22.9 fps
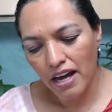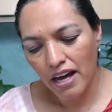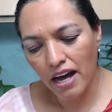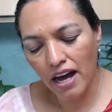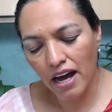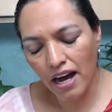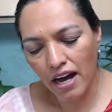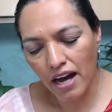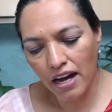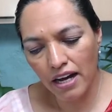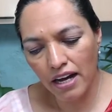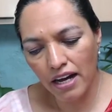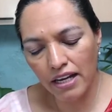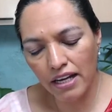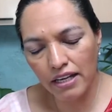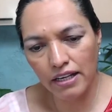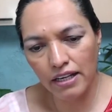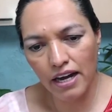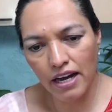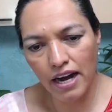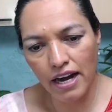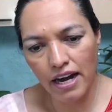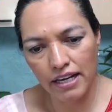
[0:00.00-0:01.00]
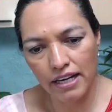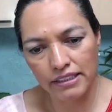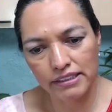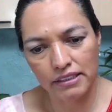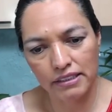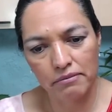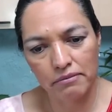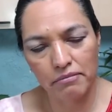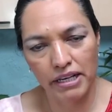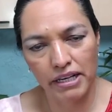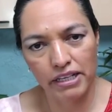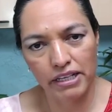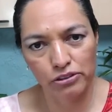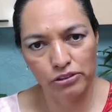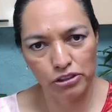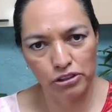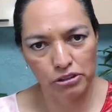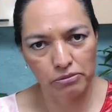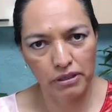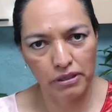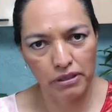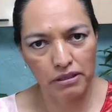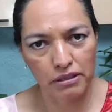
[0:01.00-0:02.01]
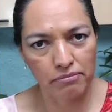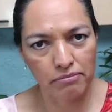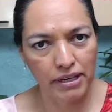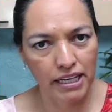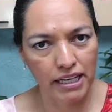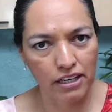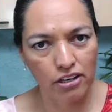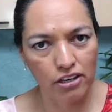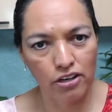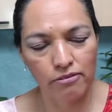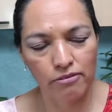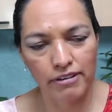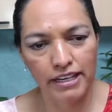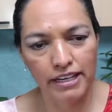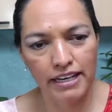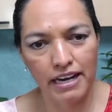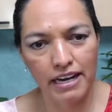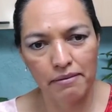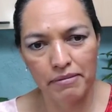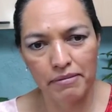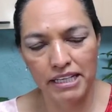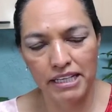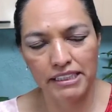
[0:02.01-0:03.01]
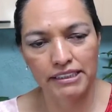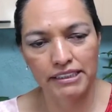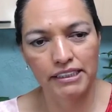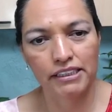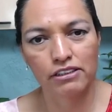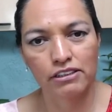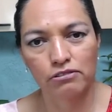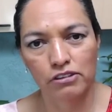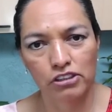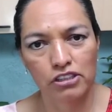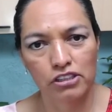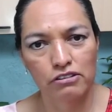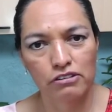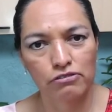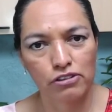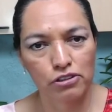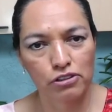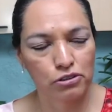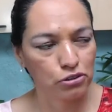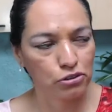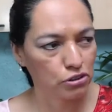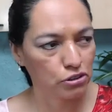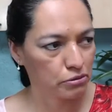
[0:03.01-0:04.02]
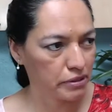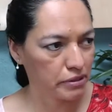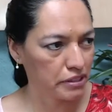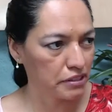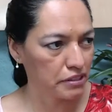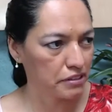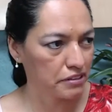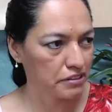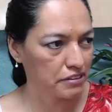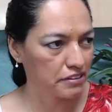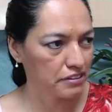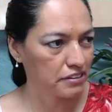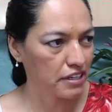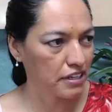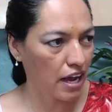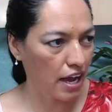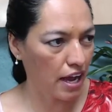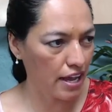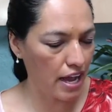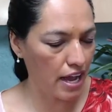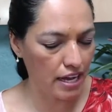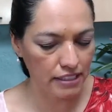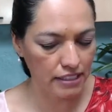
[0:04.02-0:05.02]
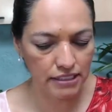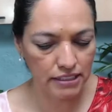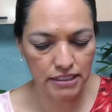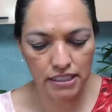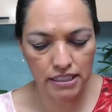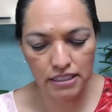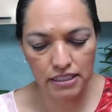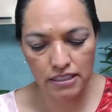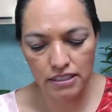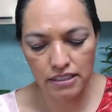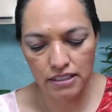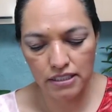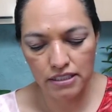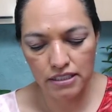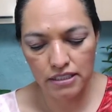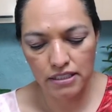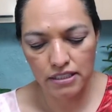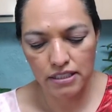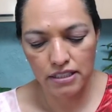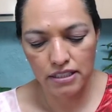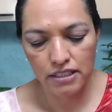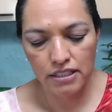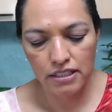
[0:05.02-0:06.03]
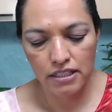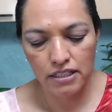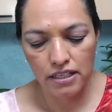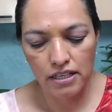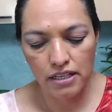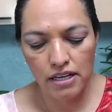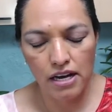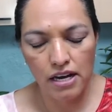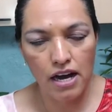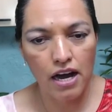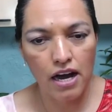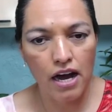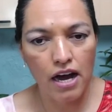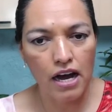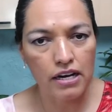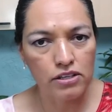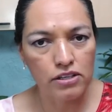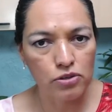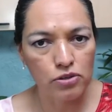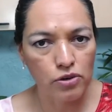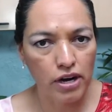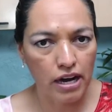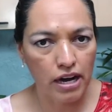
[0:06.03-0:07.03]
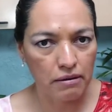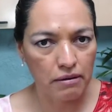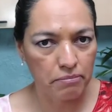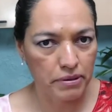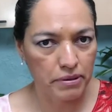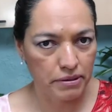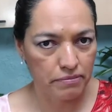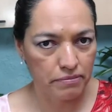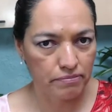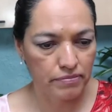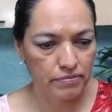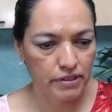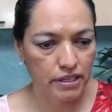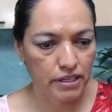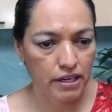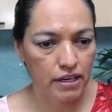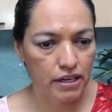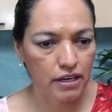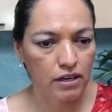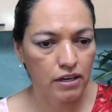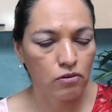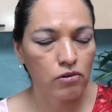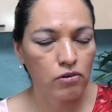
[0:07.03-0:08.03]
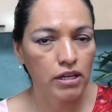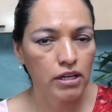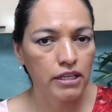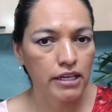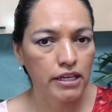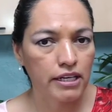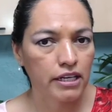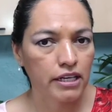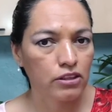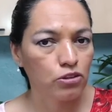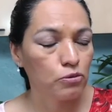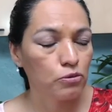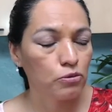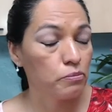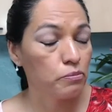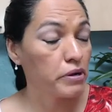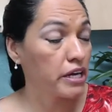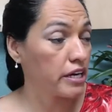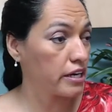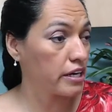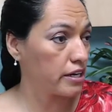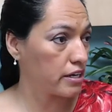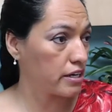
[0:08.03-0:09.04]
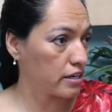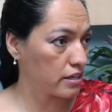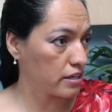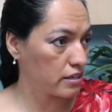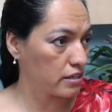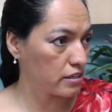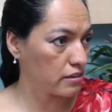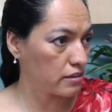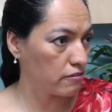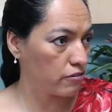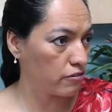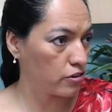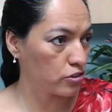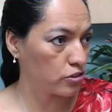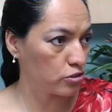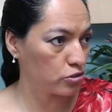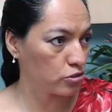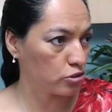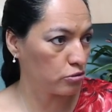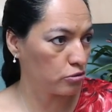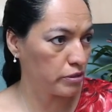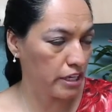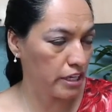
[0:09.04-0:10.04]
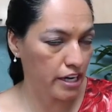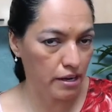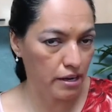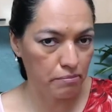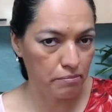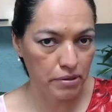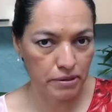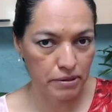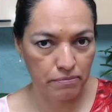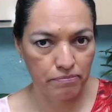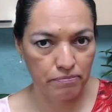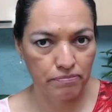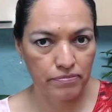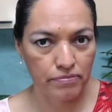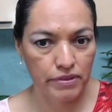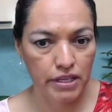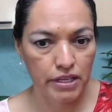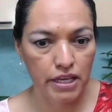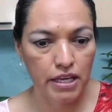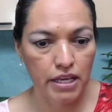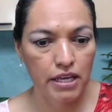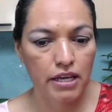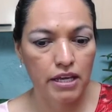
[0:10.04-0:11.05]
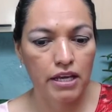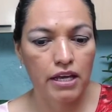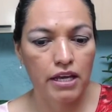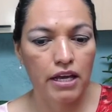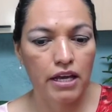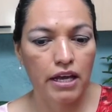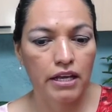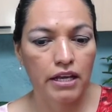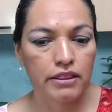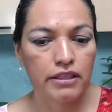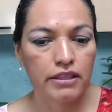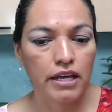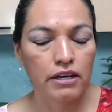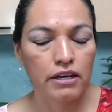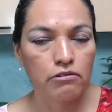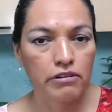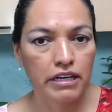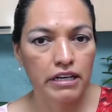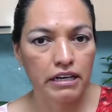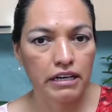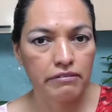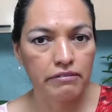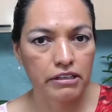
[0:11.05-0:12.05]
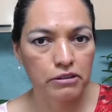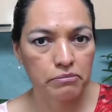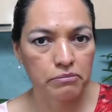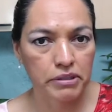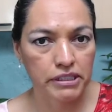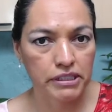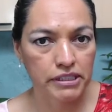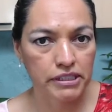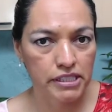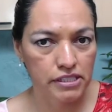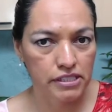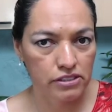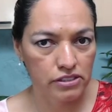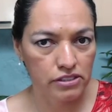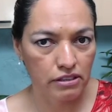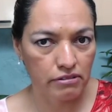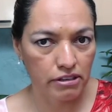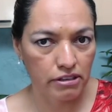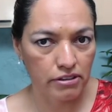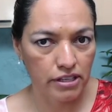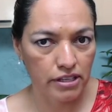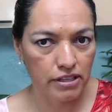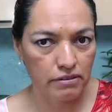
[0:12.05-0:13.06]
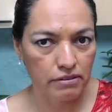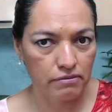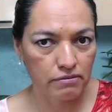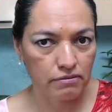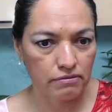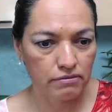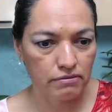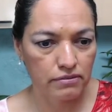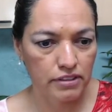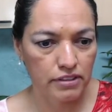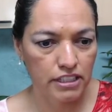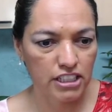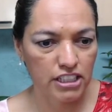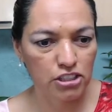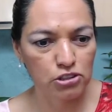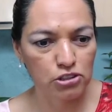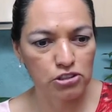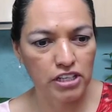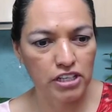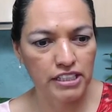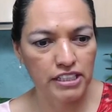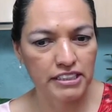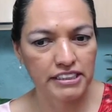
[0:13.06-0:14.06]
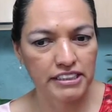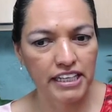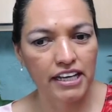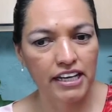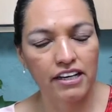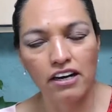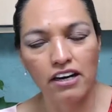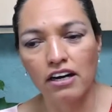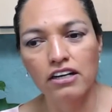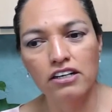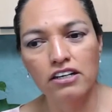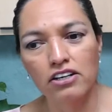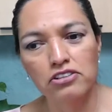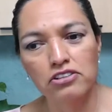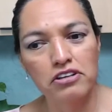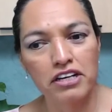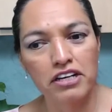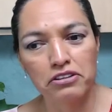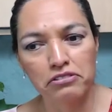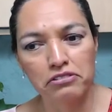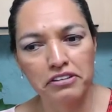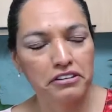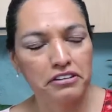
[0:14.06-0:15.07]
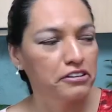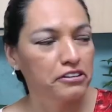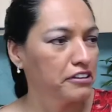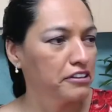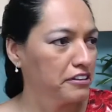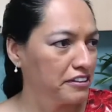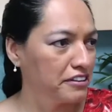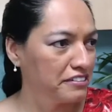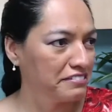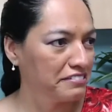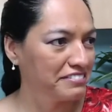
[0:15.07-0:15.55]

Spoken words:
I ask my husband, my lovely, amazing, wonderful husband, I ask, are you happy? What I can do better for you to be happy? And then we have a conversation about it. He usually say, oh no, you are doing good.